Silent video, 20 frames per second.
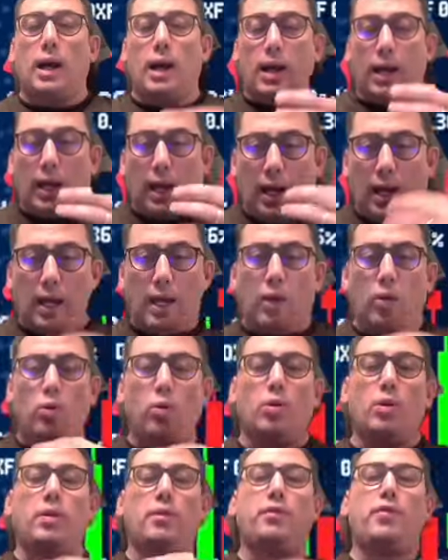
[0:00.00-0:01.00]
I
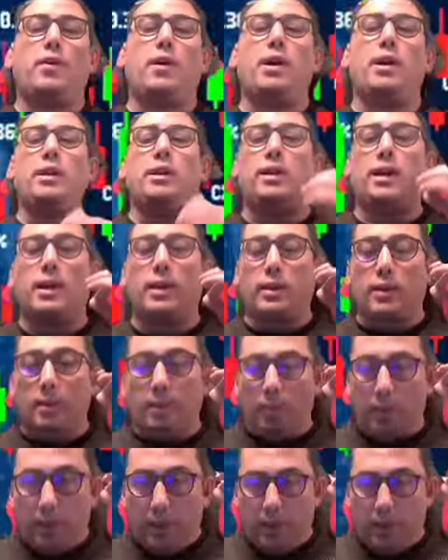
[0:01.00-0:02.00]
only find
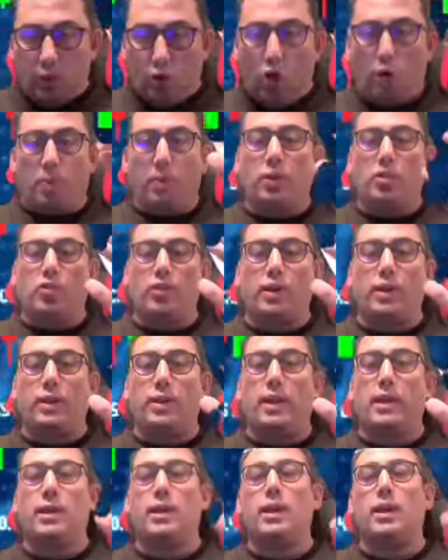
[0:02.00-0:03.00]
that copy
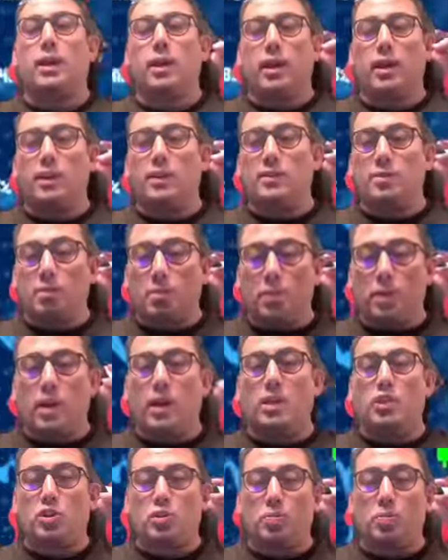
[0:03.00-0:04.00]
trading is
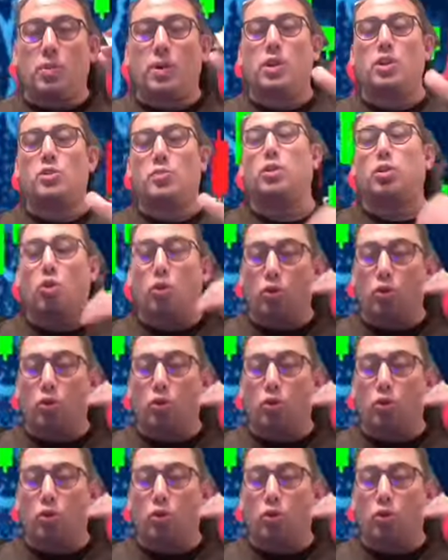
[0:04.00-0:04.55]
much much